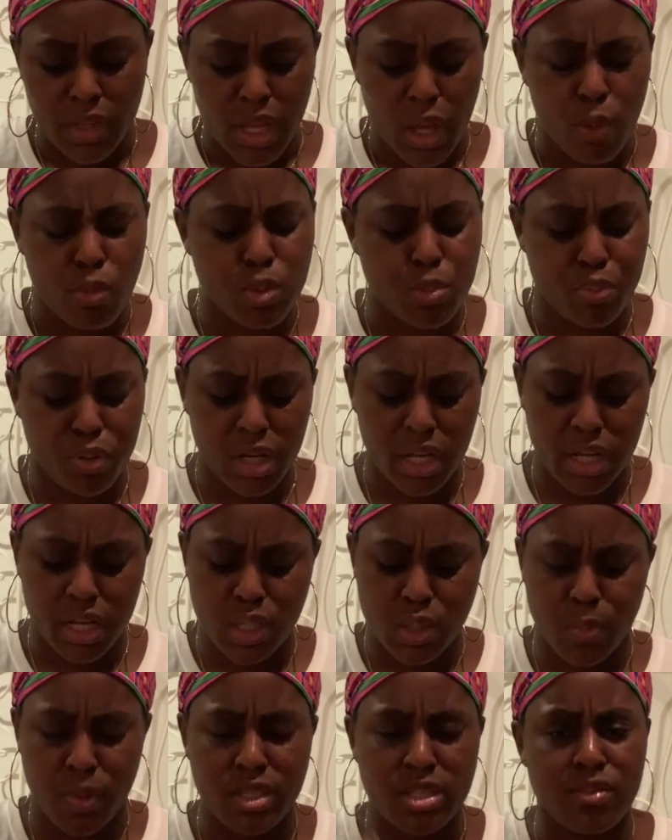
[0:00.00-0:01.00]
It was pretty
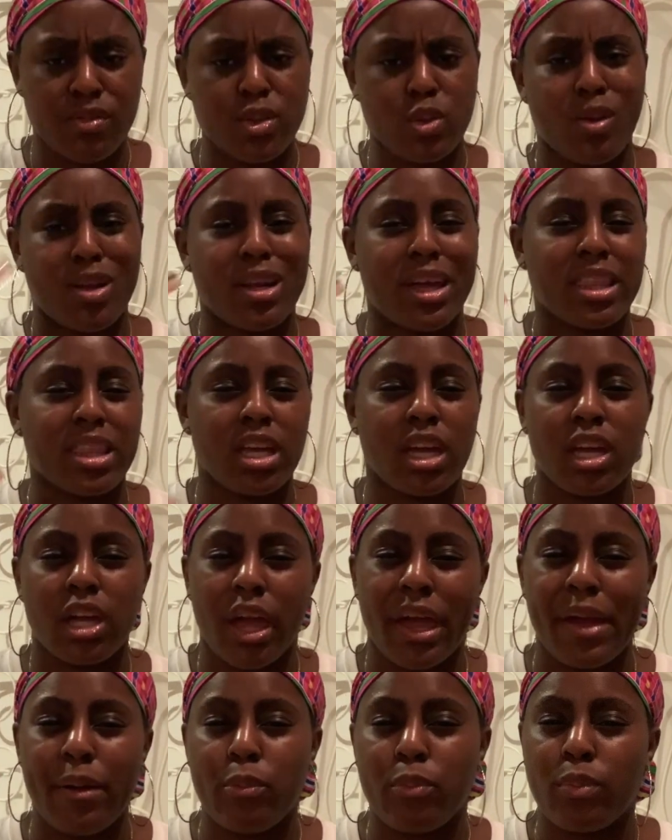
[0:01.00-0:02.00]
inexpensive as well. I think
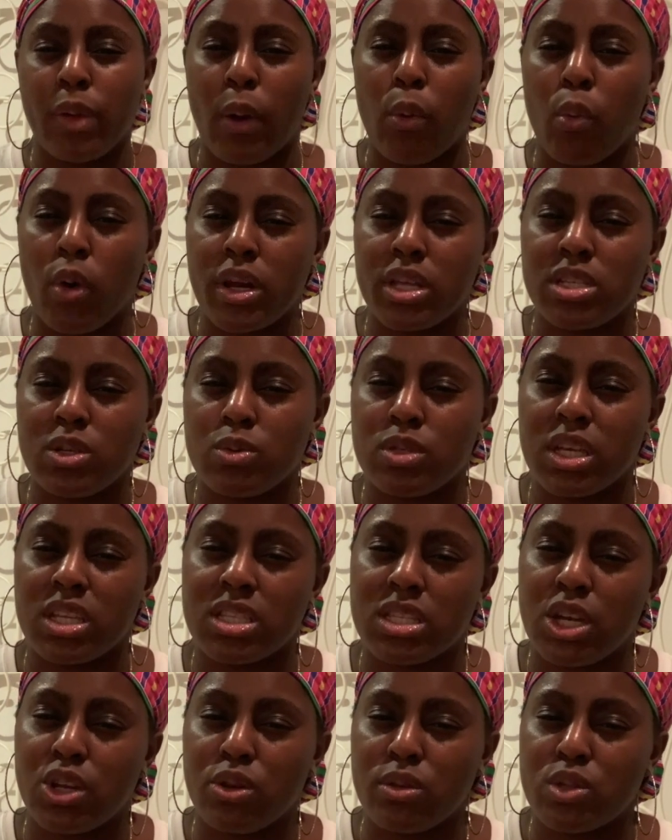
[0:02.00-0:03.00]
it was like
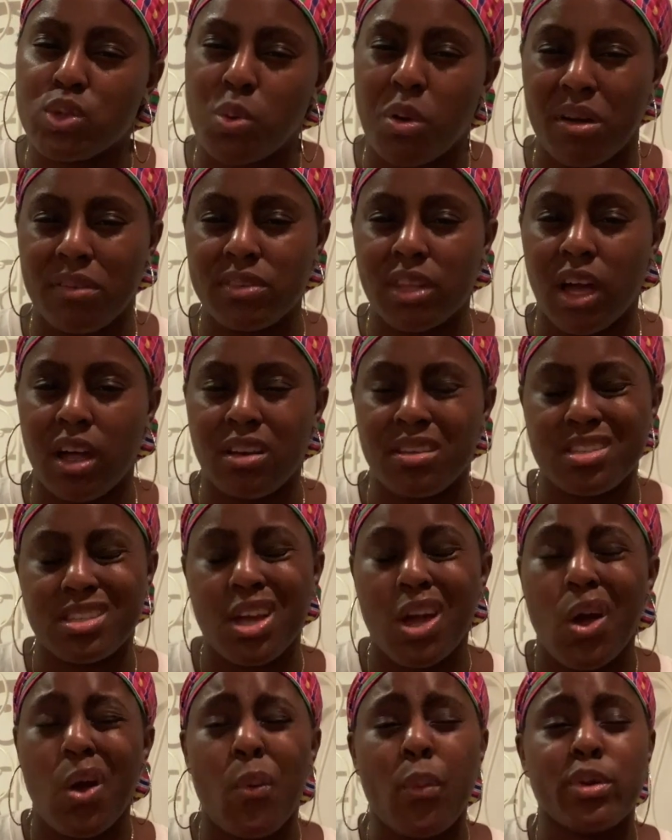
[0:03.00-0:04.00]
$10 or $12,
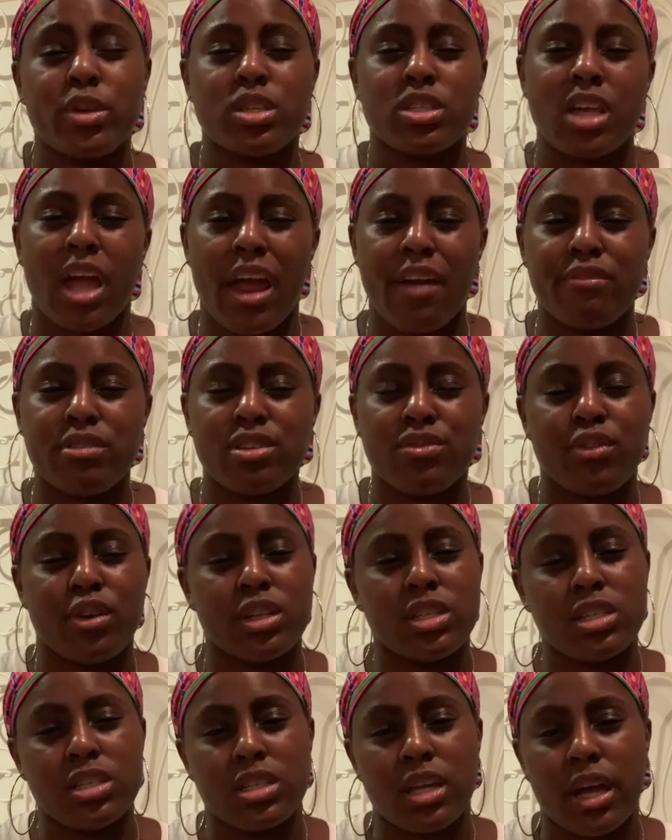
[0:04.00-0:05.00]
which is average for
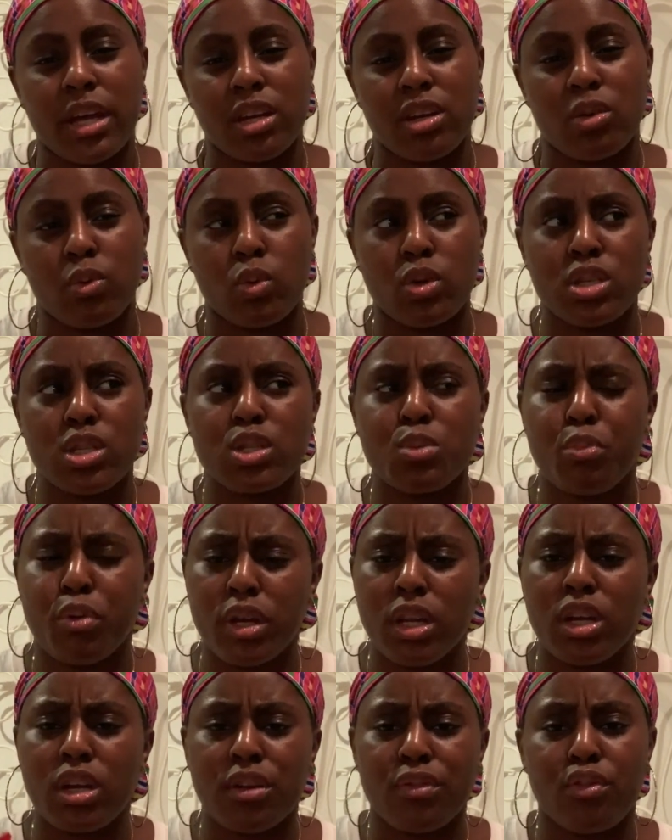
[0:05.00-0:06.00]
a designer, which is
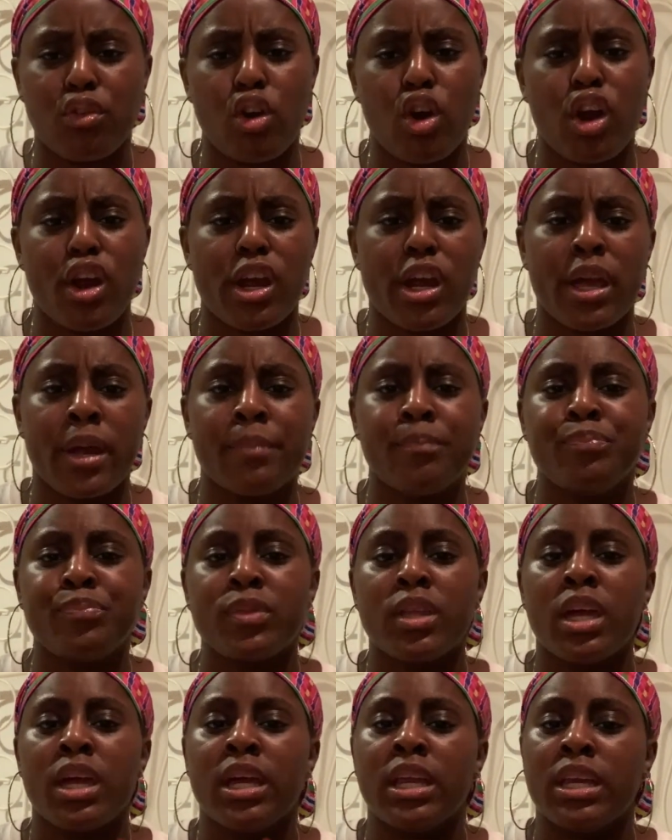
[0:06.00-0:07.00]
pretty good for a
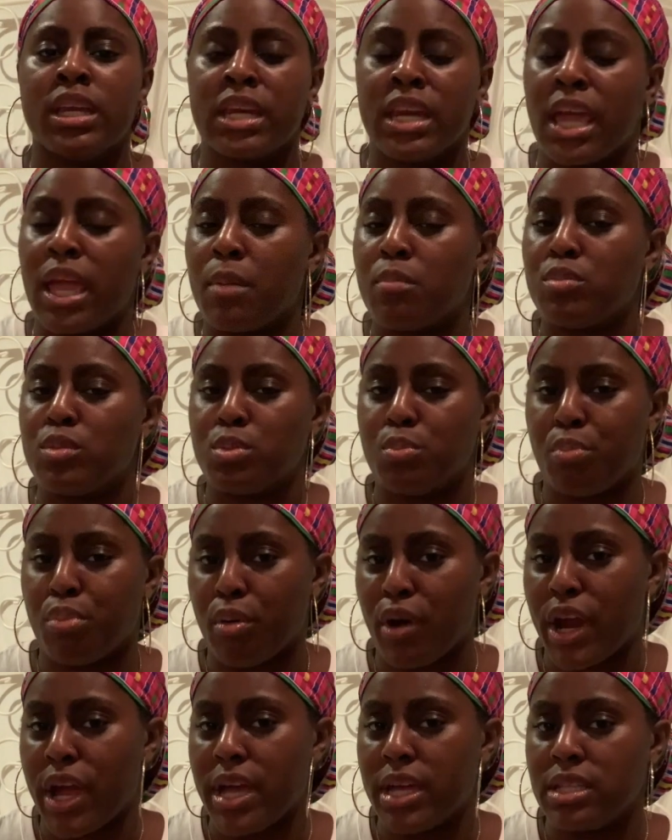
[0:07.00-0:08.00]
named
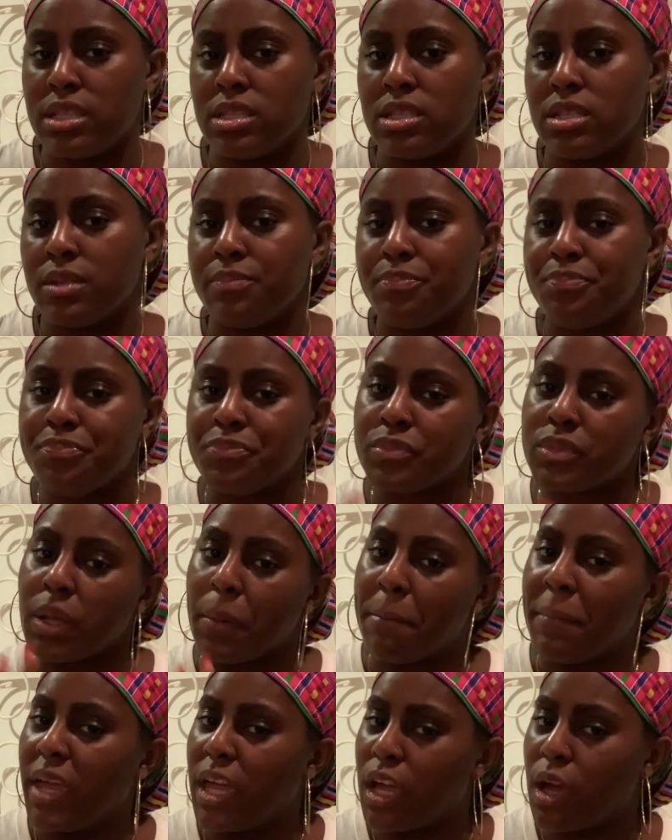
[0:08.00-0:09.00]
brand
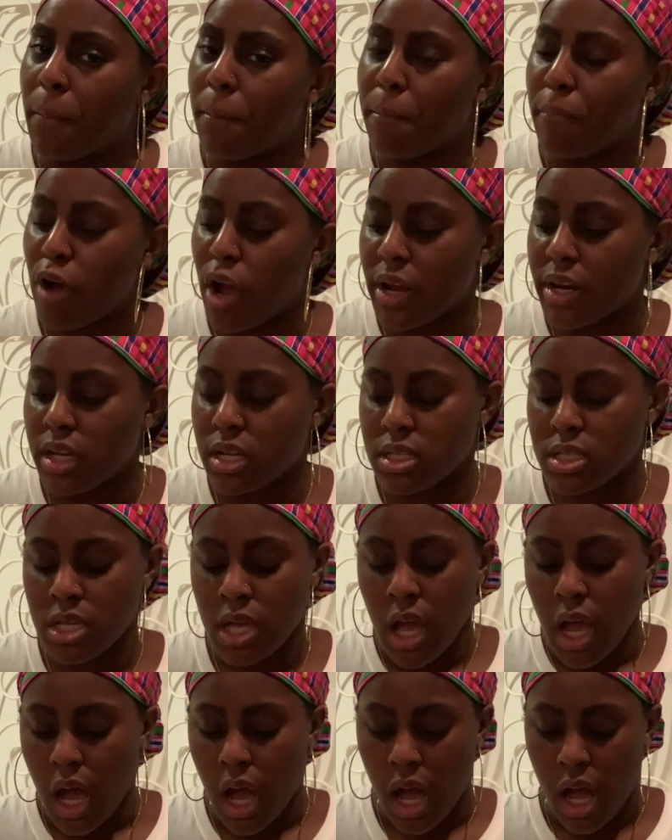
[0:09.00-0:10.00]
makeup product.
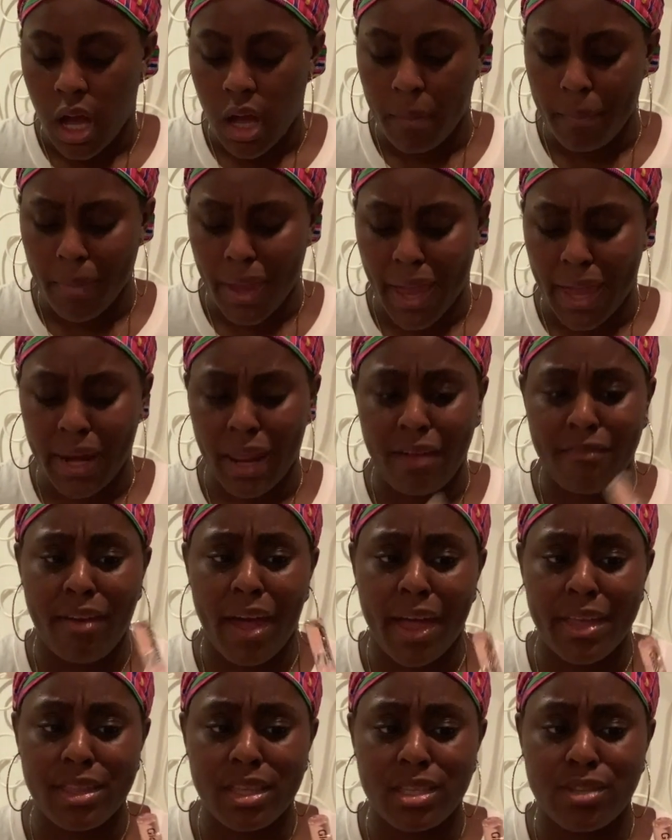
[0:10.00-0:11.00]
And I've
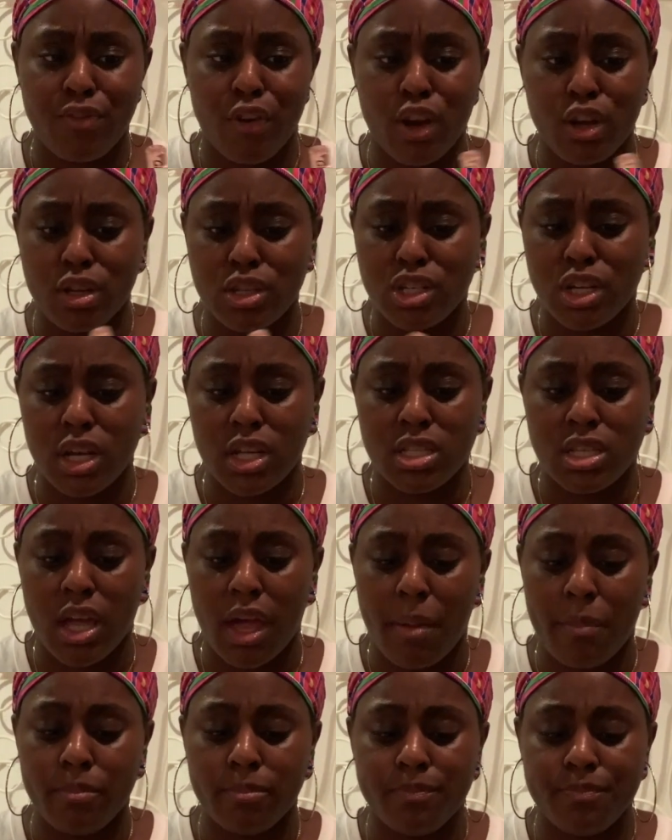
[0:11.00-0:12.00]
had this for a good chunk of
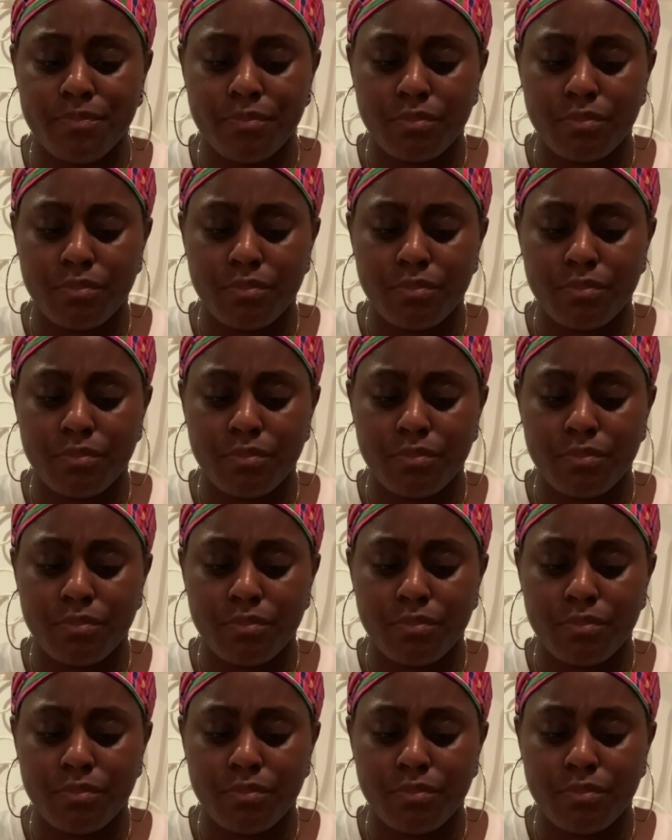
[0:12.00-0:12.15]
time.